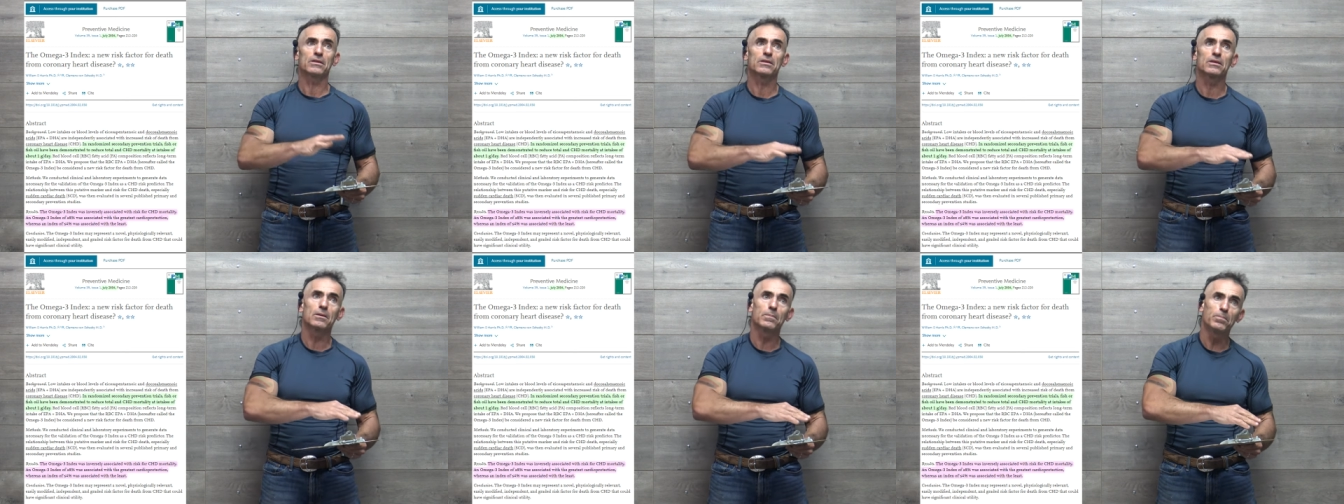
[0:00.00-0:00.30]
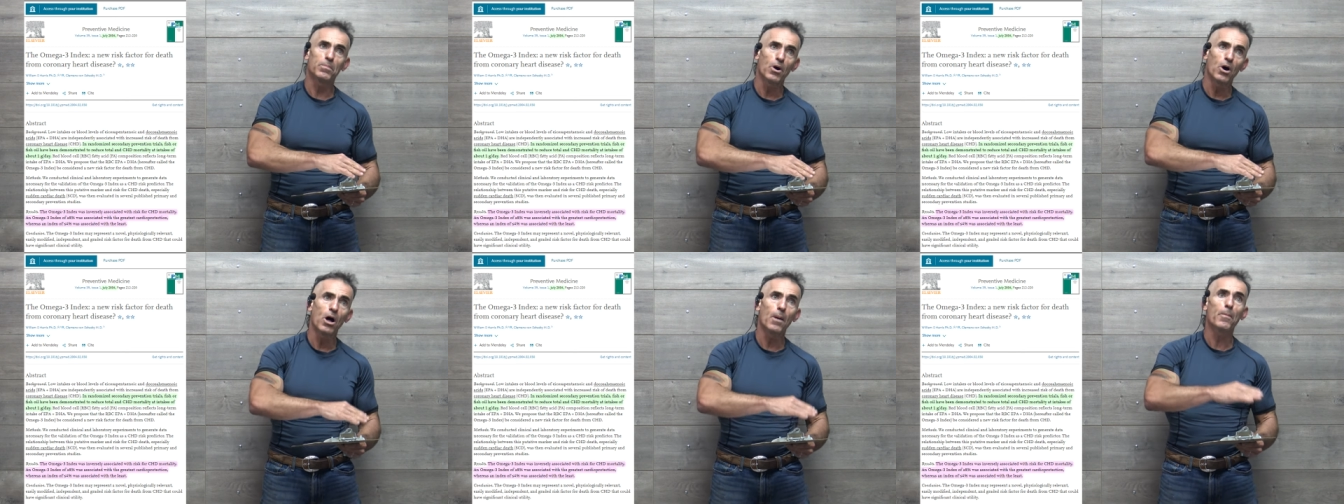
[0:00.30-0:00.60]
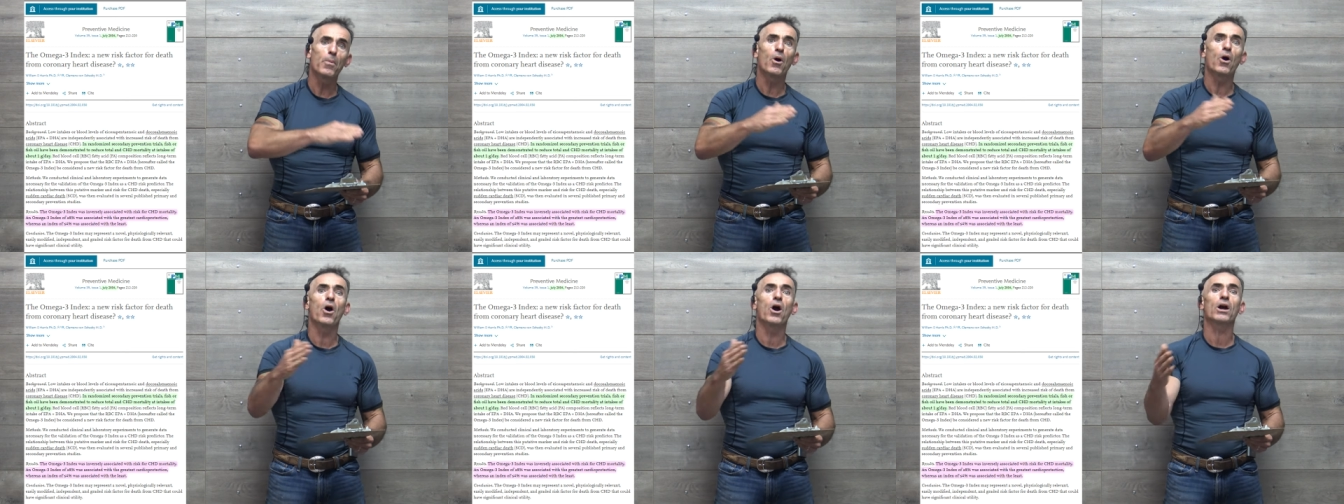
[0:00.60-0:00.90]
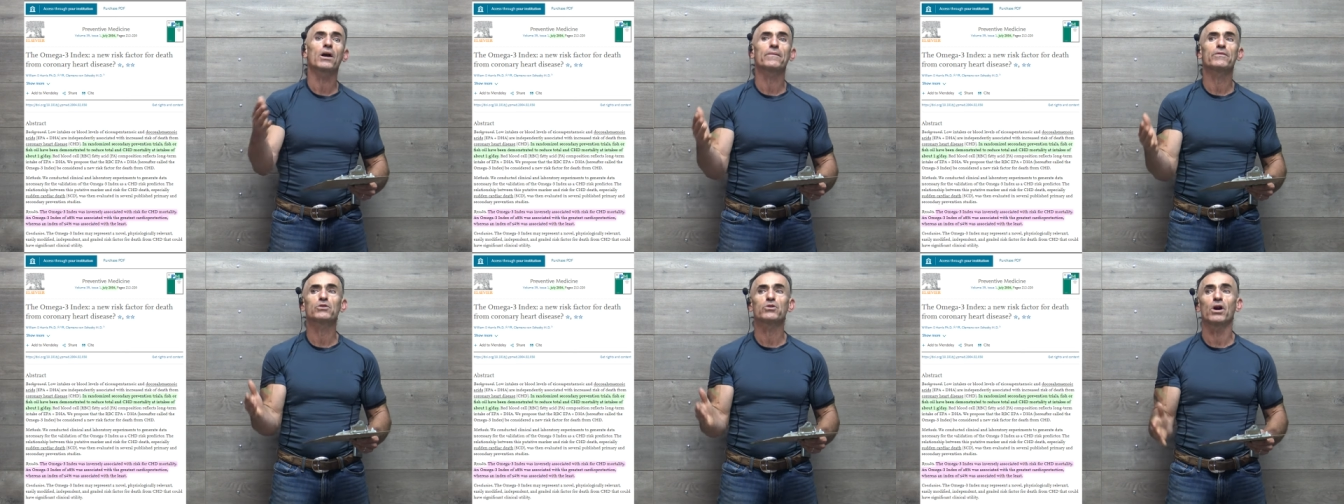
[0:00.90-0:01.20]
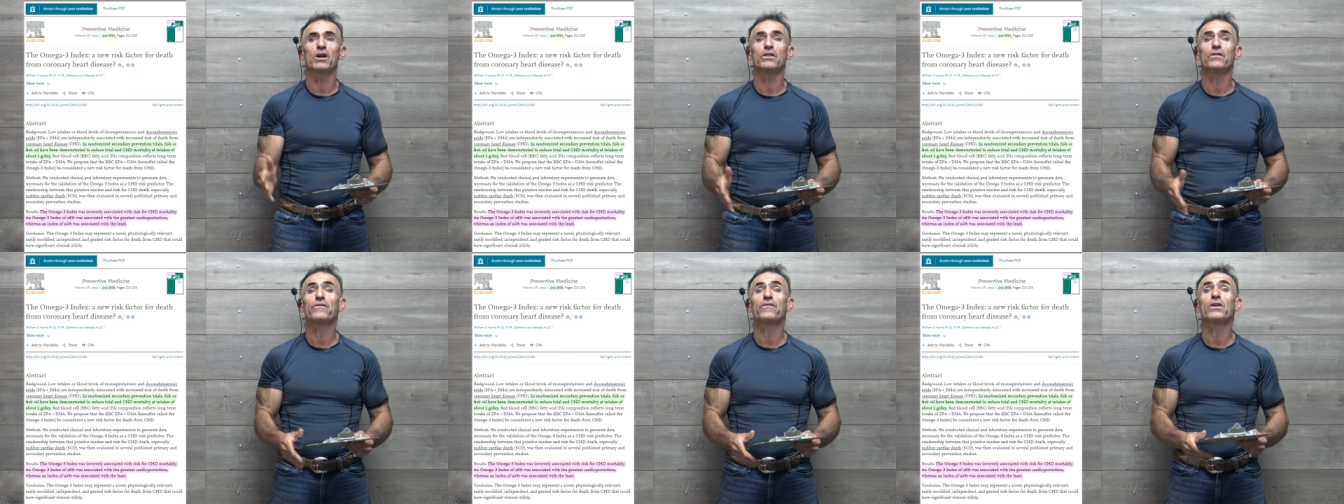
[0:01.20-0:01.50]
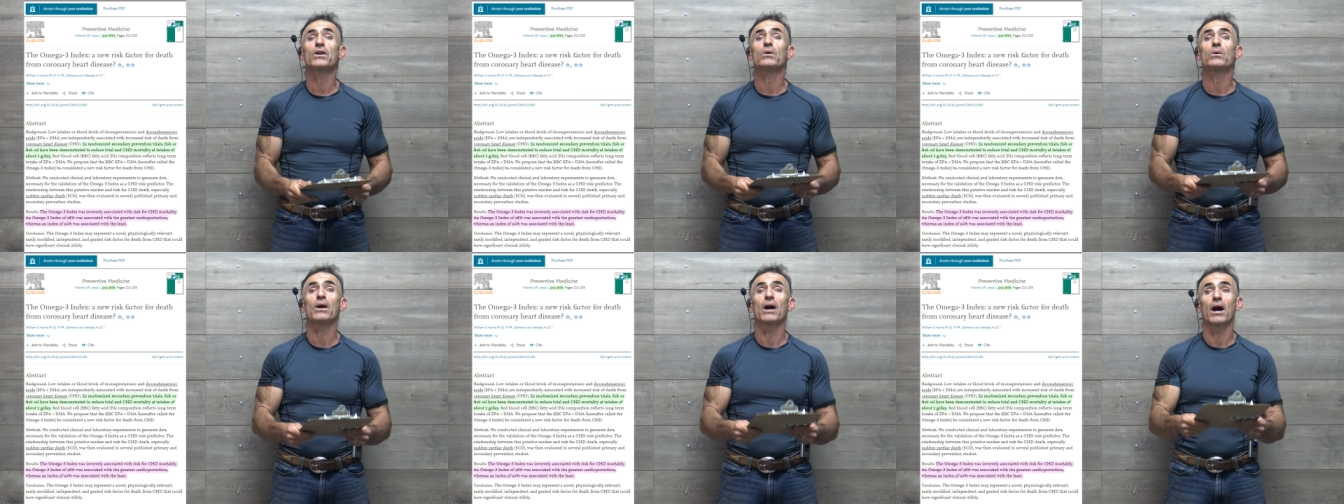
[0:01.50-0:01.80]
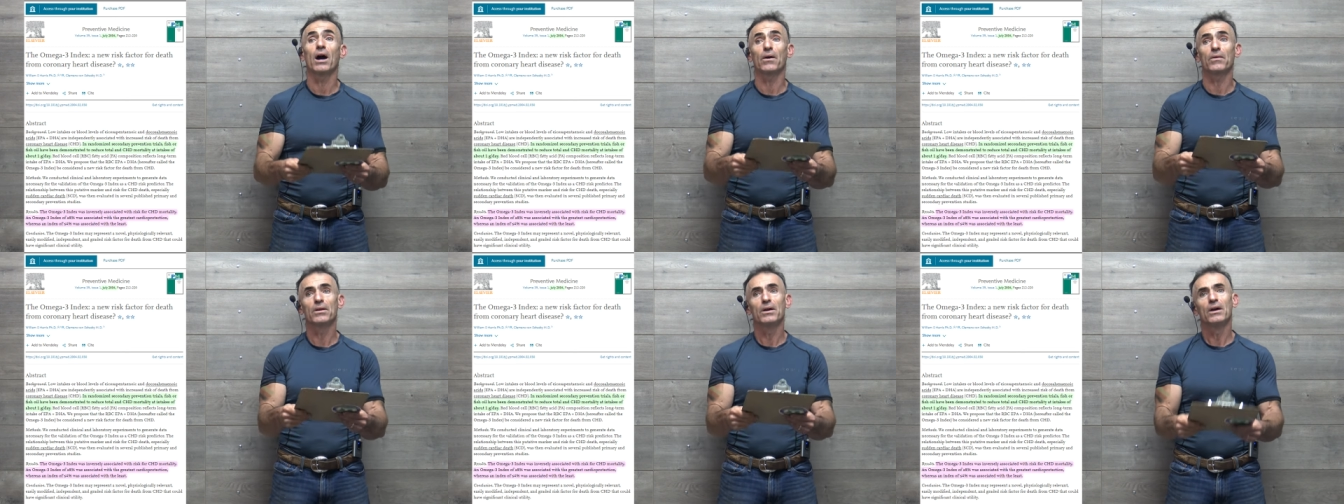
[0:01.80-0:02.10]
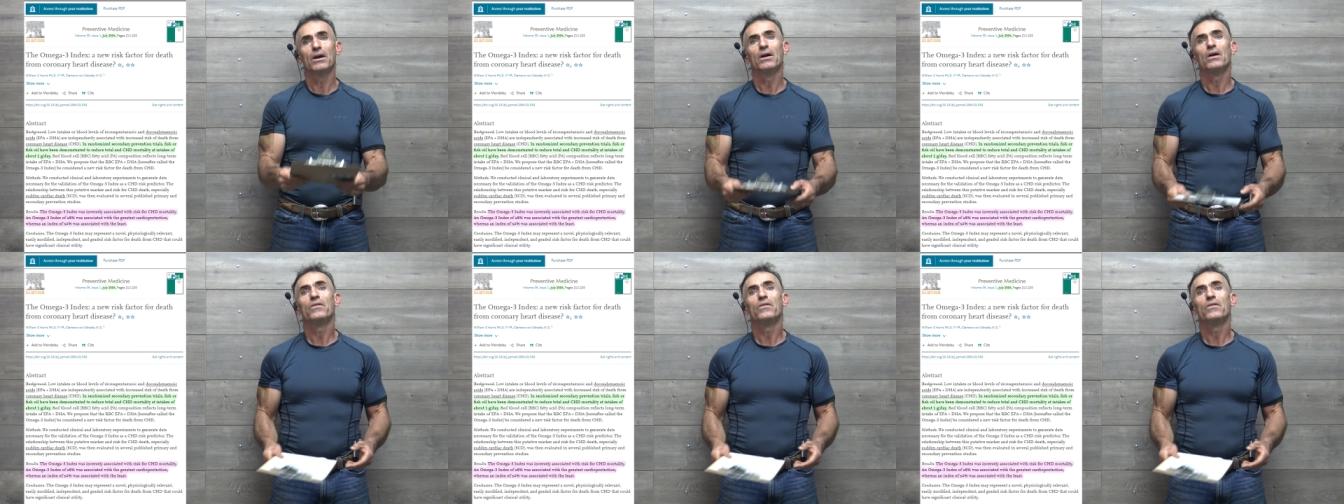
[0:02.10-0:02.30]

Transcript: the ballpark of trying to figure out